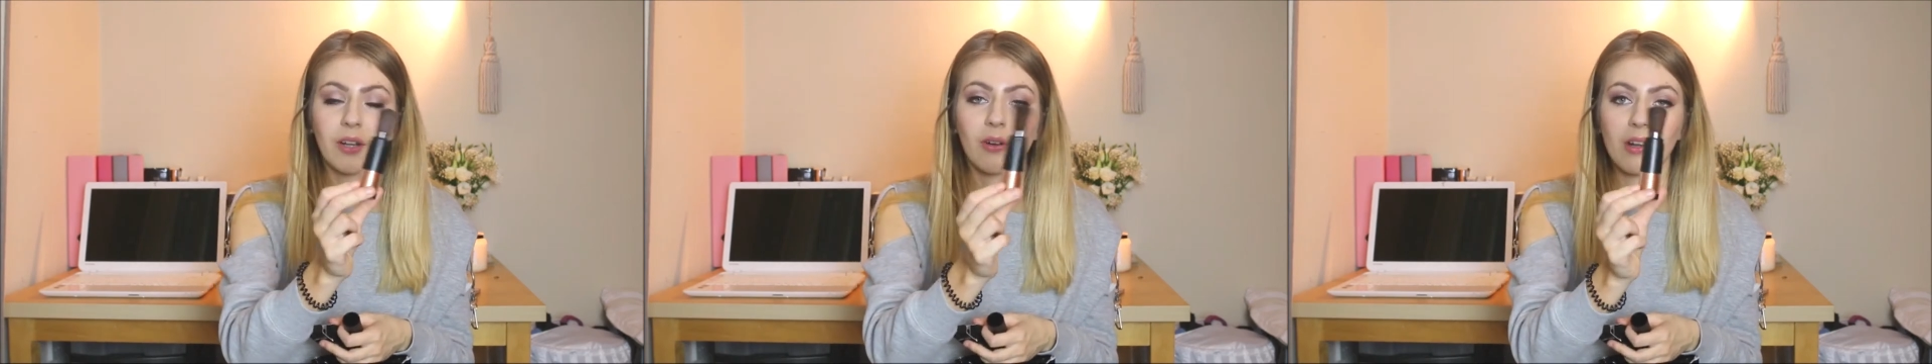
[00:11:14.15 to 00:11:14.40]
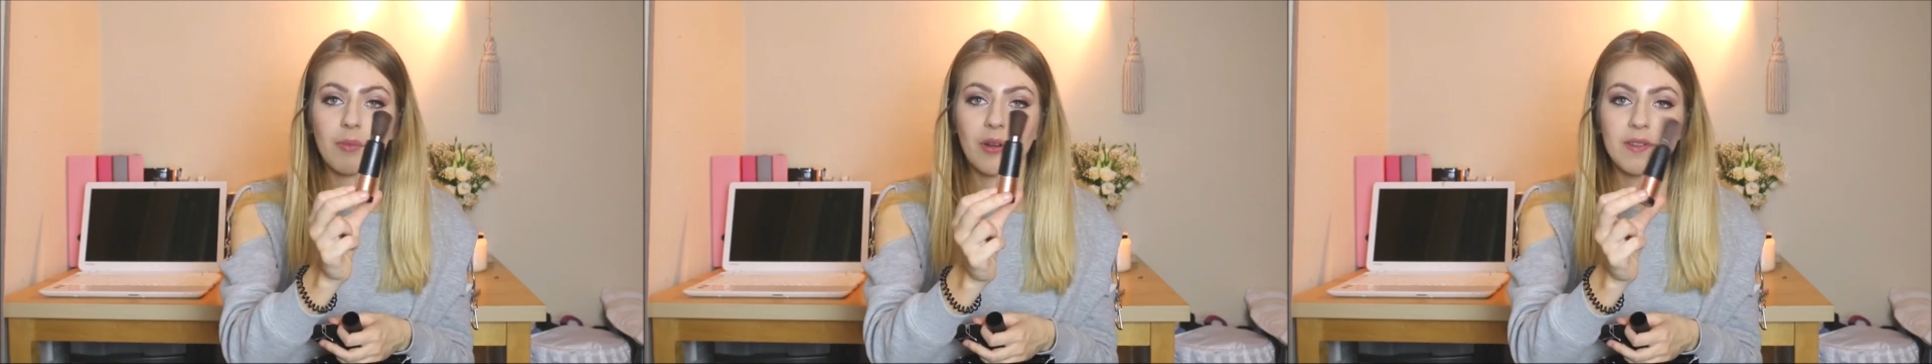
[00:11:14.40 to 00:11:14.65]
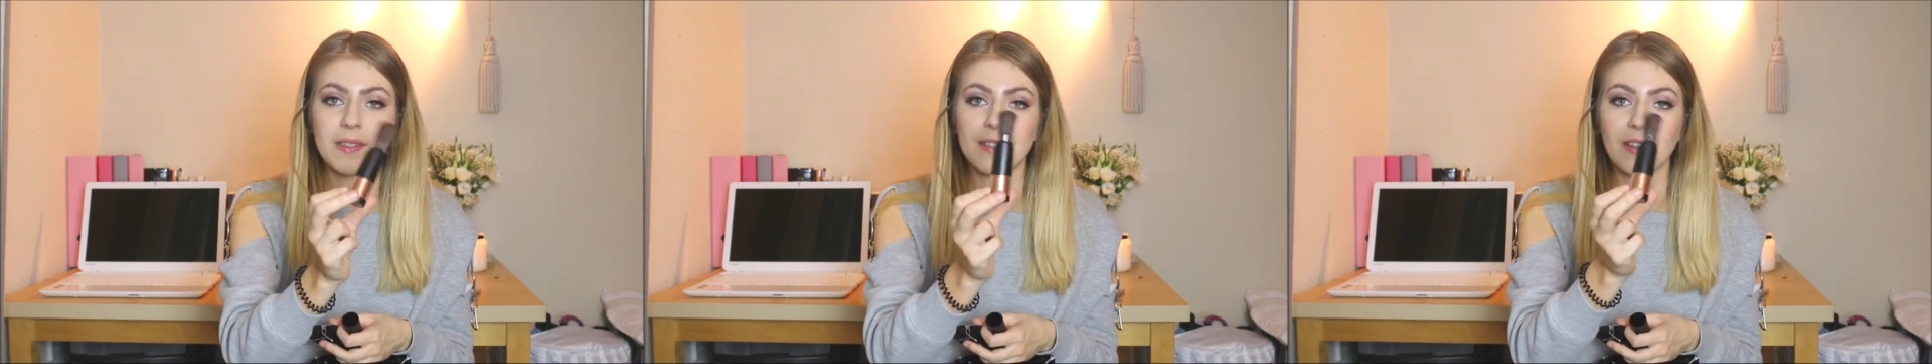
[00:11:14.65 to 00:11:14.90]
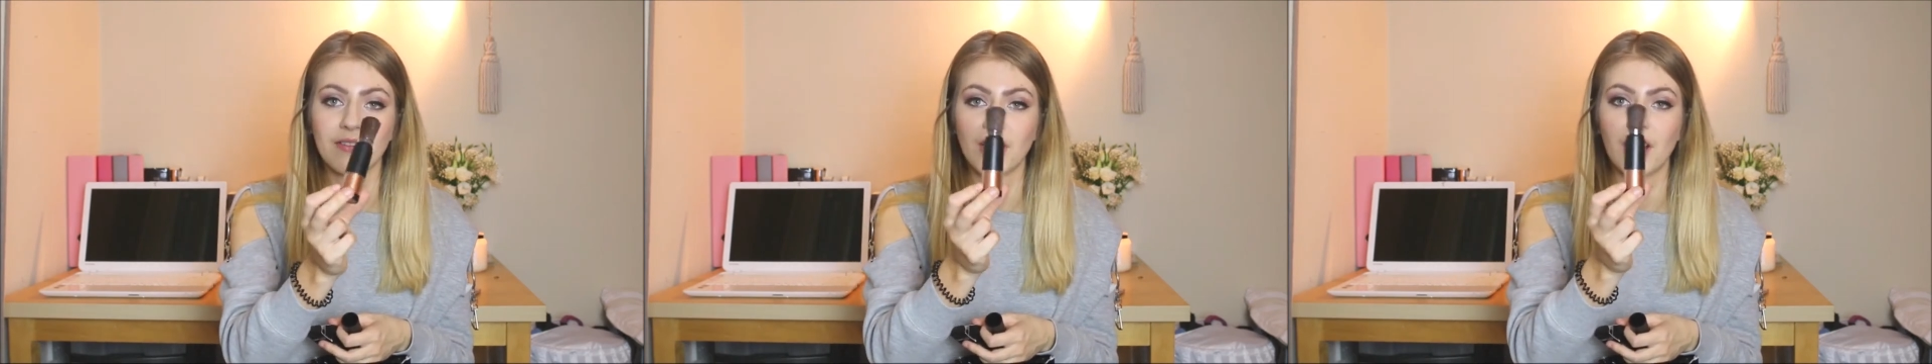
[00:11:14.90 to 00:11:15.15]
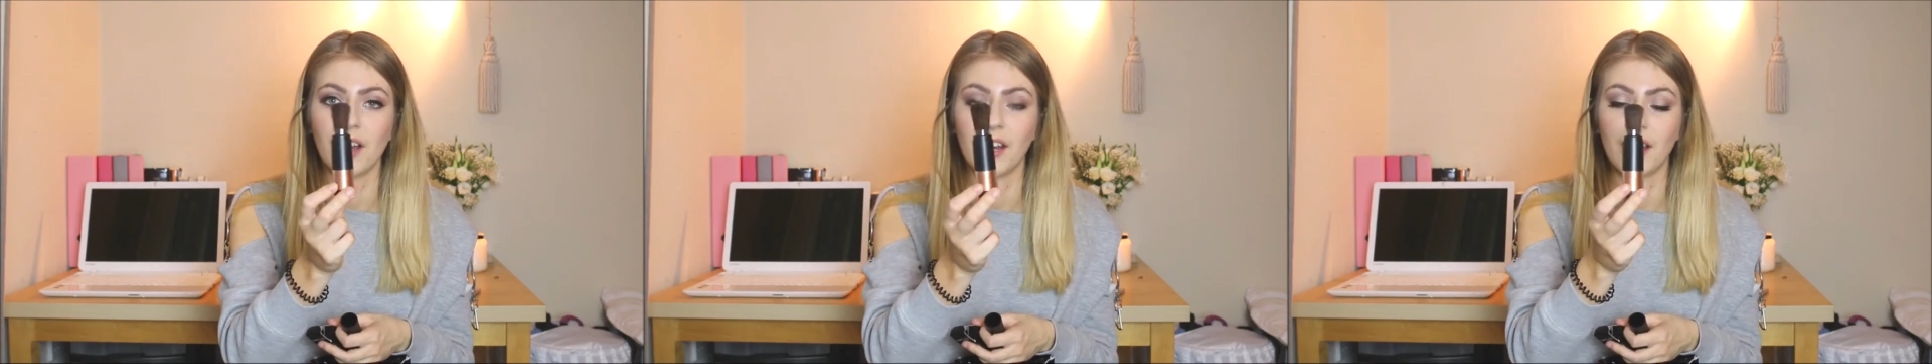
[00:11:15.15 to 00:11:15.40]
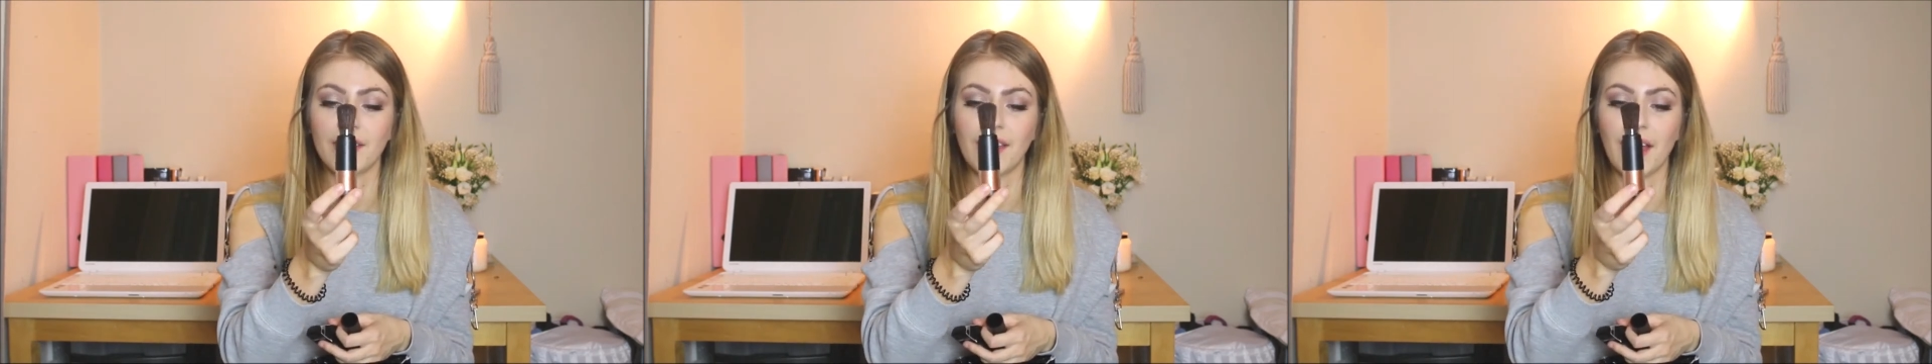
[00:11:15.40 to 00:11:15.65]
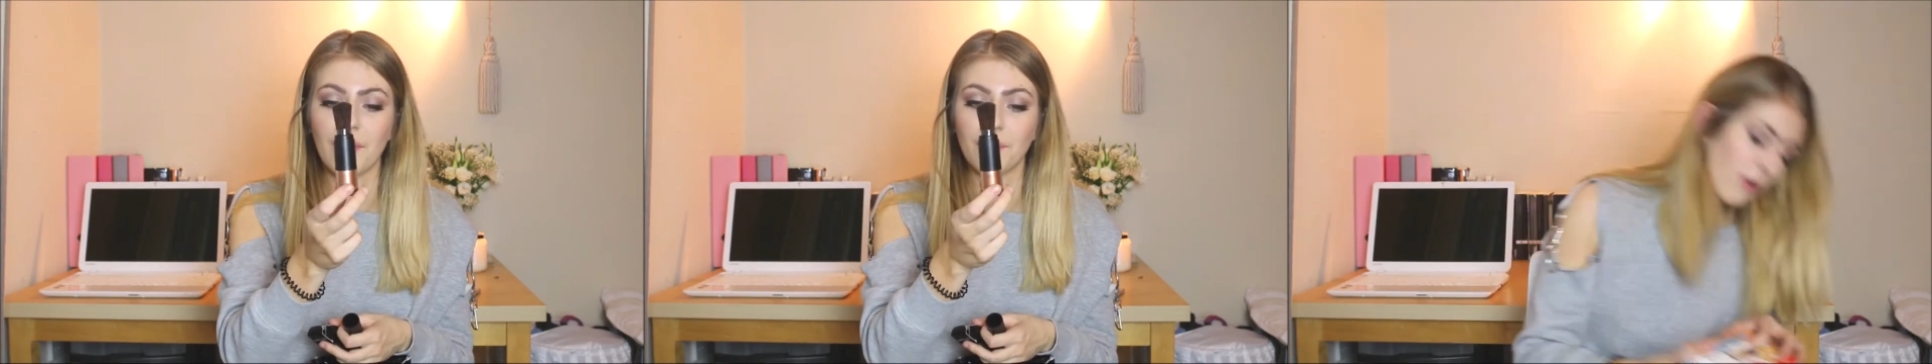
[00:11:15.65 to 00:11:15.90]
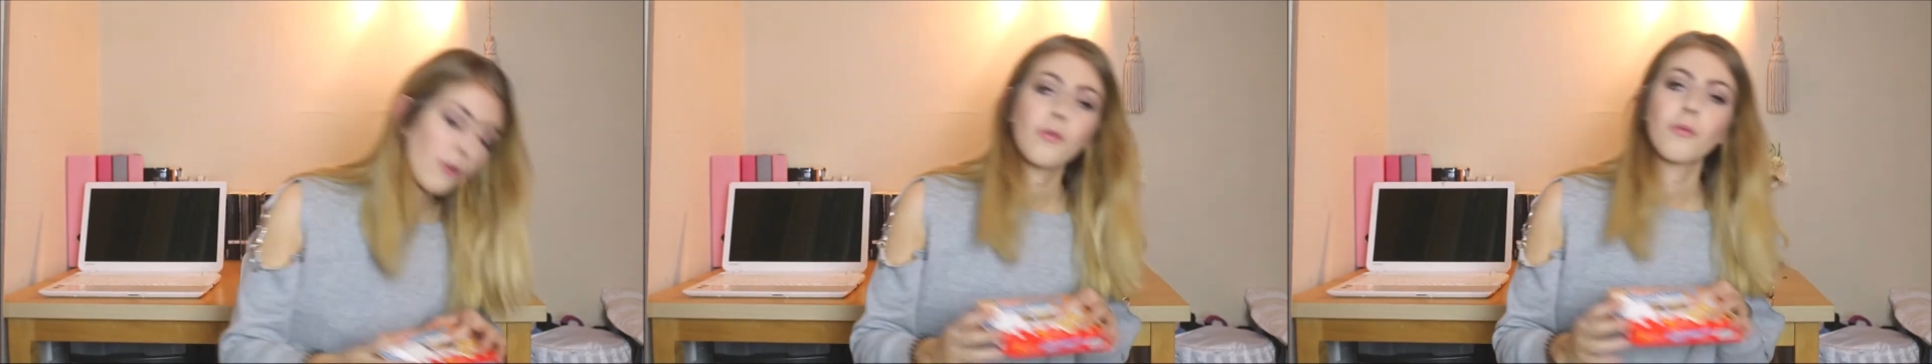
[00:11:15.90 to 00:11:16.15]
collarbones and stuff to highlight
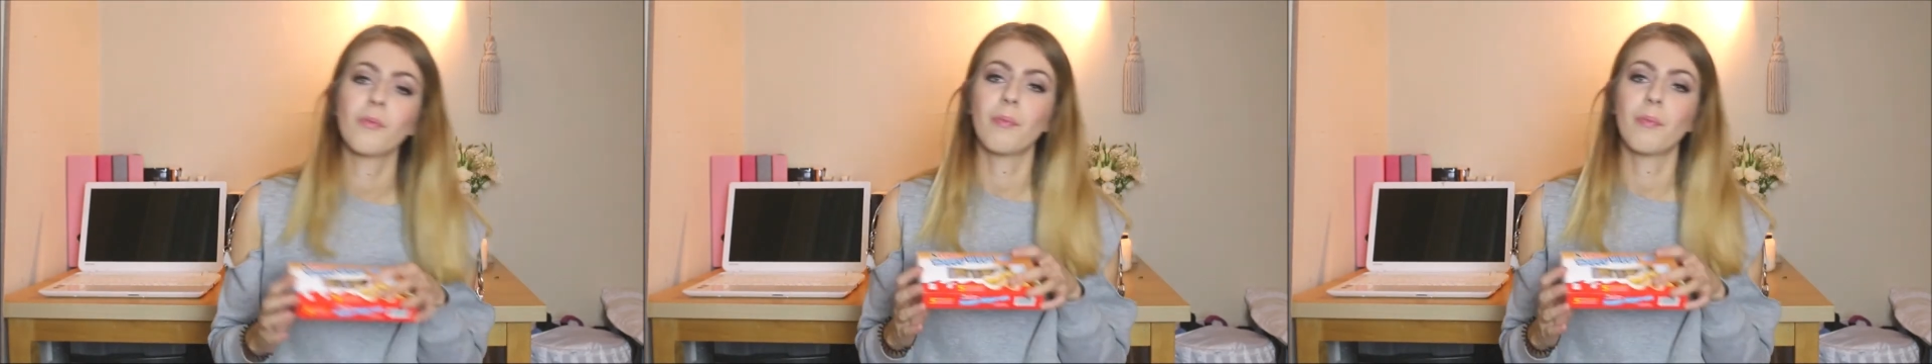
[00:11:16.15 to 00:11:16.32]
them. Oh,